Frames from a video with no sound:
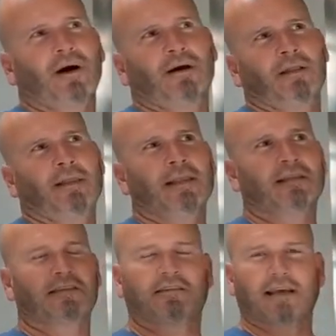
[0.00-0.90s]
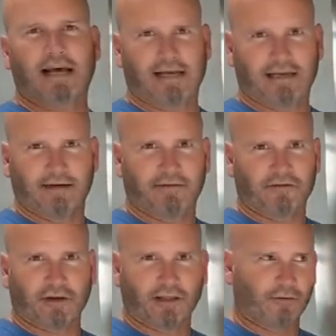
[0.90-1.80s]
on the side of the
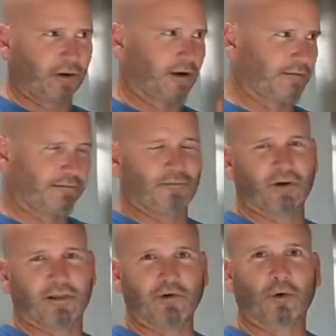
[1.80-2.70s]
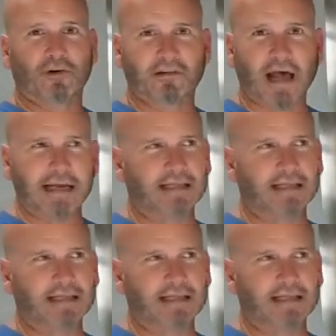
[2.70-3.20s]
trailer where, where the door side